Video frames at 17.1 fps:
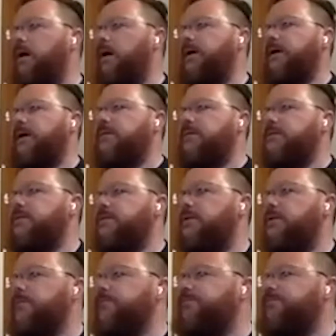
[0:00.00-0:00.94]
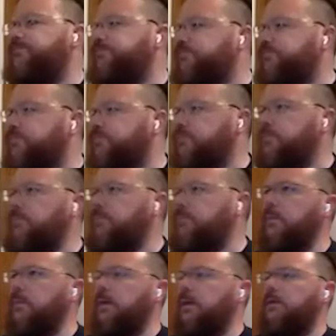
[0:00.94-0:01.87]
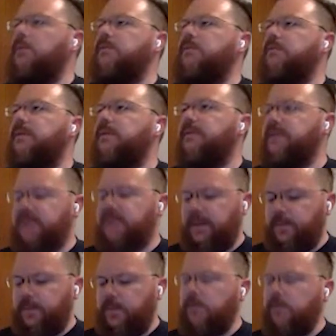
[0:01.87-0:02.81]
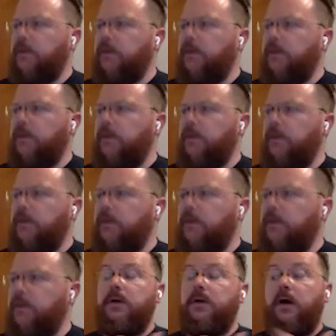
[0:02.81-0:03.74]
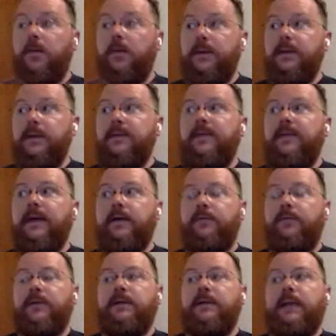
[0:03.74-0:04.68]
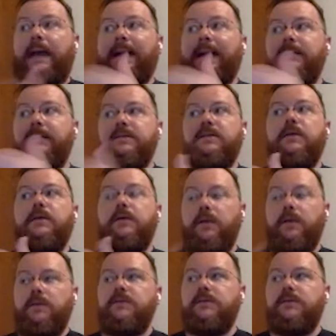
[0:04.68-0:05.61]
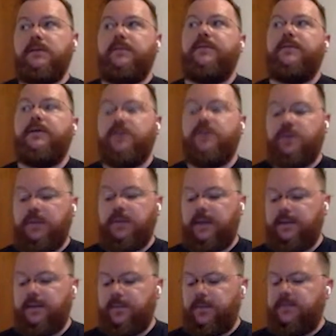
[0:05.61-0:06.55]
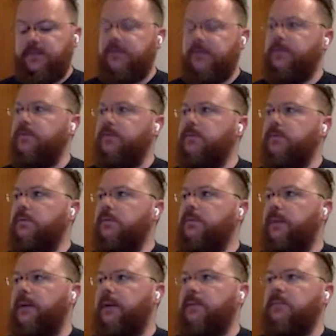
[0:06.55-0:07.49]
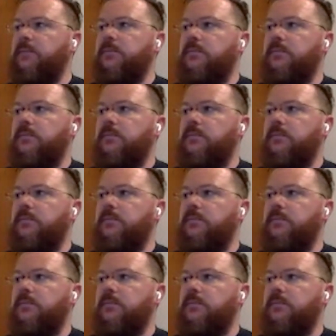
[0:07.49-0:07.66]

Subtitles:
Okay, so to give an example, commonly they are written as close to the function as possible, but